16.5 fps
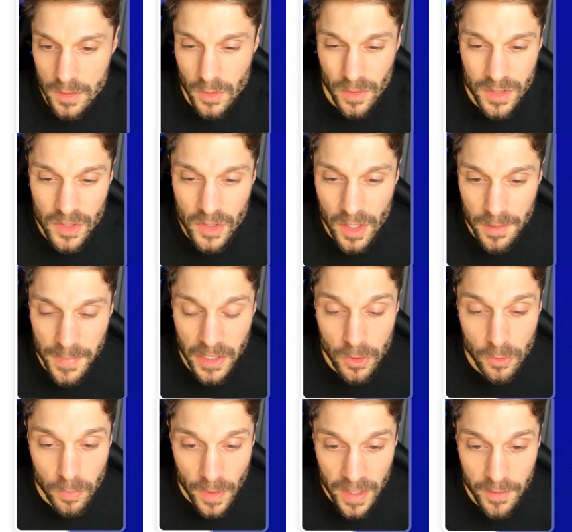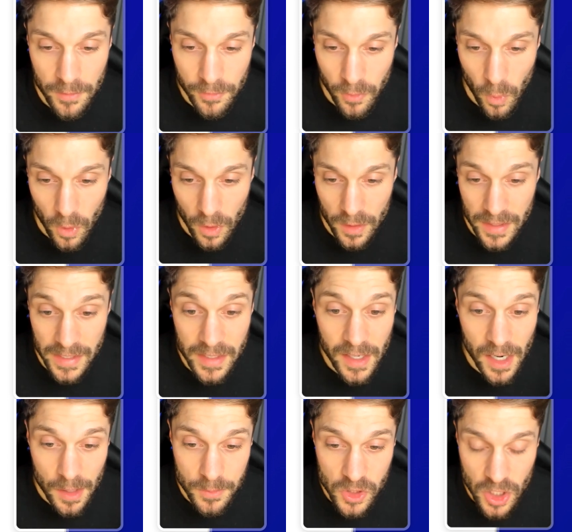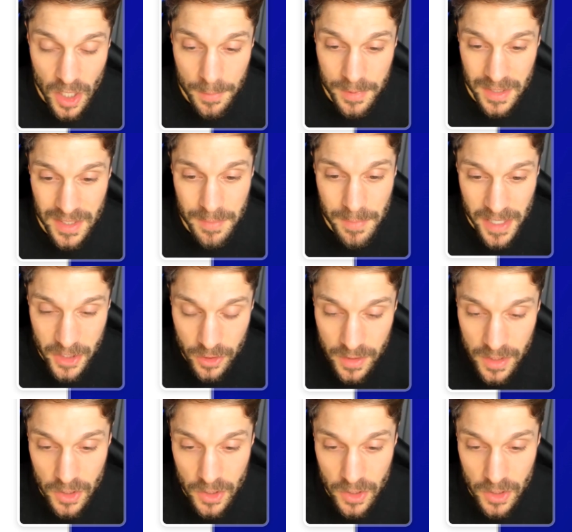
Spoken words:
So this is going to be great for e-com shops, especially.